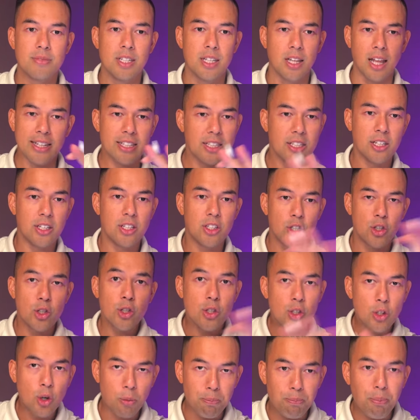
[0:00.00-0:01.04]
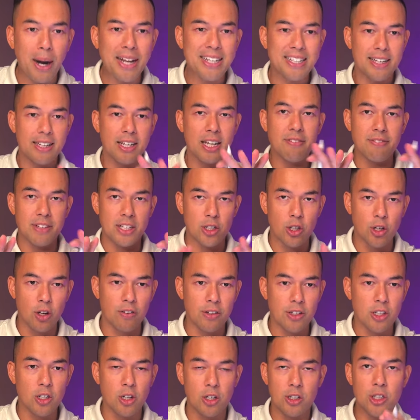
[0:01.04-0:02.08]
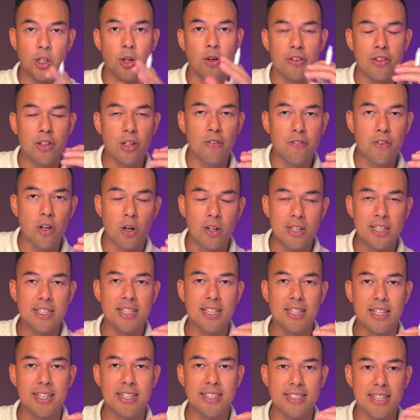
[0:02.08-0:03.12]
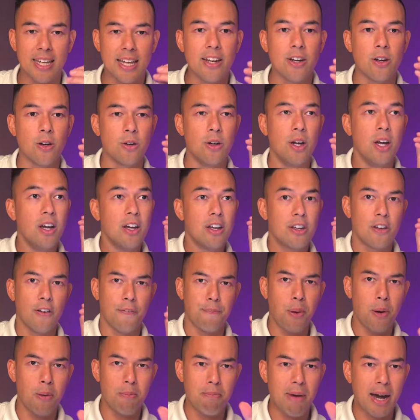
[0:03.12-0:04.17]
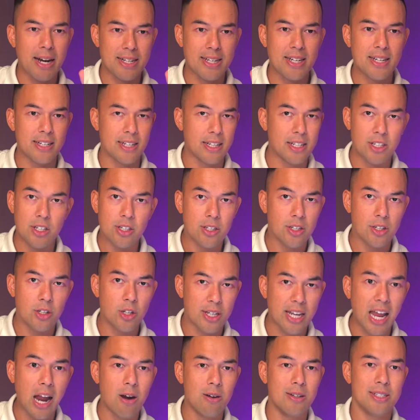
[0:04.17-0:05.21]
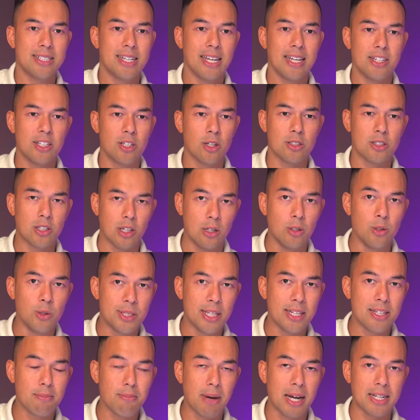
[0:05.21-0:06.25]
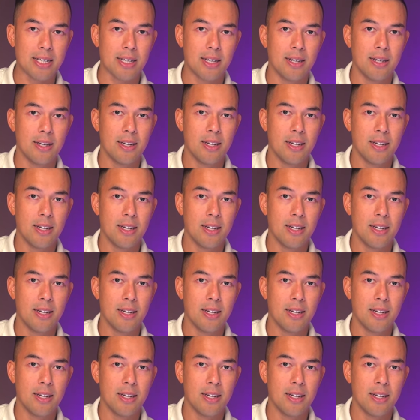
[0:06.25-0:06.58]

Like you're breaking even. You're, you're, you're, you've gone into the casino, you've put money in, and you're guaranteed not to lose any money.